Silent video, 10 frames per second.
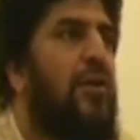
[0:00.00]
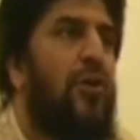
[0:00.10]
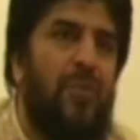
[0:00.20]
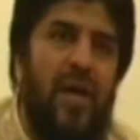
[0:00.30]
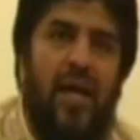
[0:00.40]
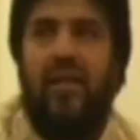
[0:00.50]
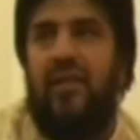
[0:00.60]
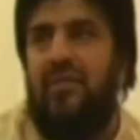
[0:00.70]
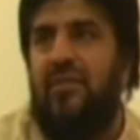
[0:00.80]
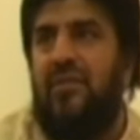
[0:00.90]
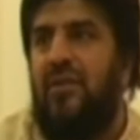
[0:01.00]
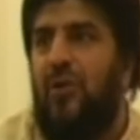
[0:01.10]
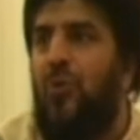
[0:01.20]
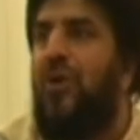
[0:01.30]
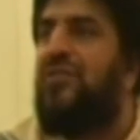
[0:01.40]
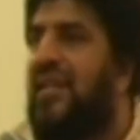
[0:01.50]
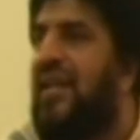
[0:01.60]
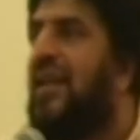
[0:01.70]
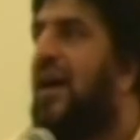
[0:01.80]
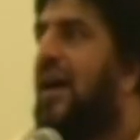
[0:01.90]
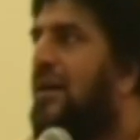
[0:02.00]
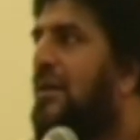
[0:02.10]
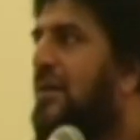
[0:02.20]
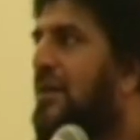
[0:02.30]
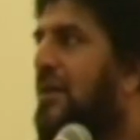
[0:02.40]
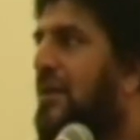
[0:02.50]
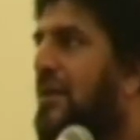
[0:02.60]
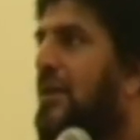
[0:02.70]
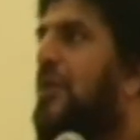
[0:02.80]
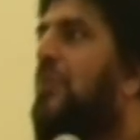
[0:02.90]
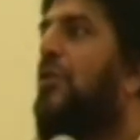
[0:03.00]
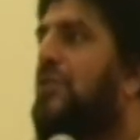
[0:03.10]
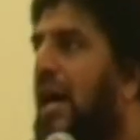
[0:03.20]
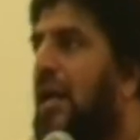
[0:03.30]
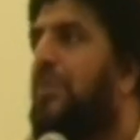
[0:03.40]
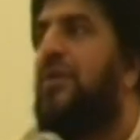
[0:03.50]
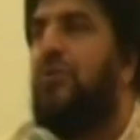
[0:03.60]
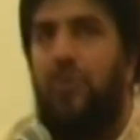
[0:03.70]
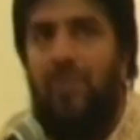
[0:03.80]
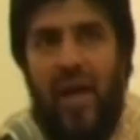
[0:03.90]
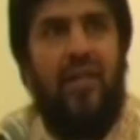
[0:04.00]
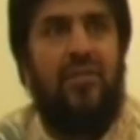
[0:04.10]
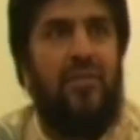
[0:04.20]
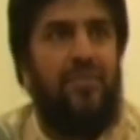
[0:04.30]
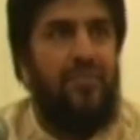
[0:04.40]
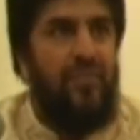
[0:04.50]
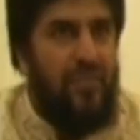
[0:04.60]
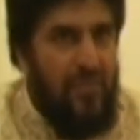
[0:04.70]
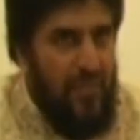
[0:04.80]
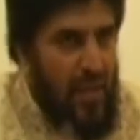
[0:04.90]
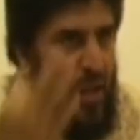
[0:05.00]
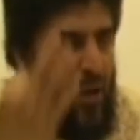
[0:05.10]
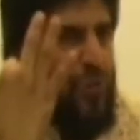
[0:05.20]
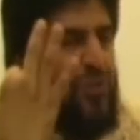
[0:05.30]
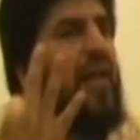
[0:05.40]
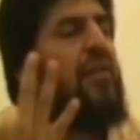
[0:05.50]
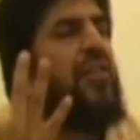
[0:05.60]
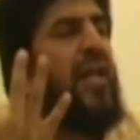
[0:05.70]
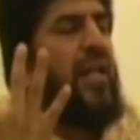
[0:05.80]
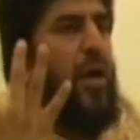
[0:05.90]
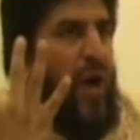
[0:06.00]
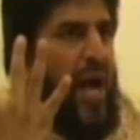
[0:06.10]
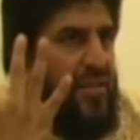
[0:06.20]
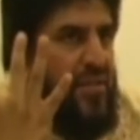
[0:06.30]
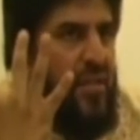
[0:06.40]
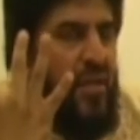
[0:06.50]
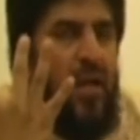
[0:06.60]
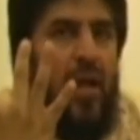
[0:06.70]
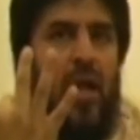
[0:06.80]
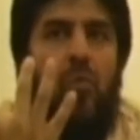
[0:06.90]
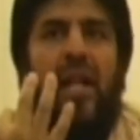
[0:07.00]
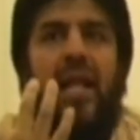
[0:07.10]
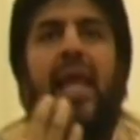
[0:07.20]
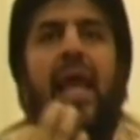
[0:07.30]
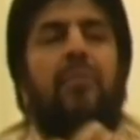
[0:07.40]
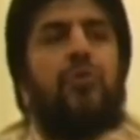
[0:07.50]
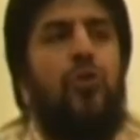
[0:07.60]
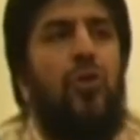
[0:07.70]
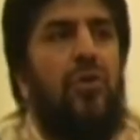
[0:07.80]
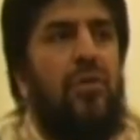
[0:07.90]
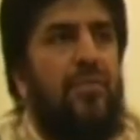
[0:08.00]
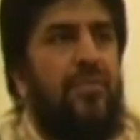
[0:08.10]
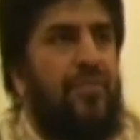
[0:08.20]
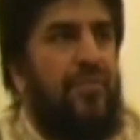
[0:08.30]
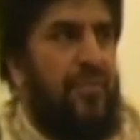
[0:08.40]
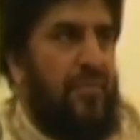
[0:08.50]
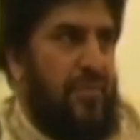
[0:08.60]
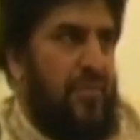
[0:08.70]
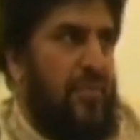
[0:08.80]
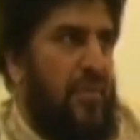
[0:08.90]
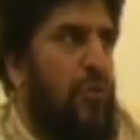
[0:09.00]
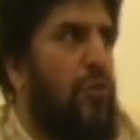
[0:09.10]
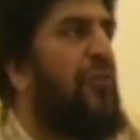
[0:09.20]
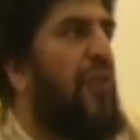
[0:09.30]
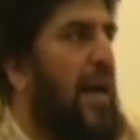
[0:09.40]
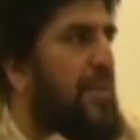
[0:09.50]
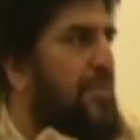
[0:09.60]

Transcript: Ubaid. Who was the killer? Mukhtar bin Ubaid. Hussein radiallahu anhu, when he came to Kufa,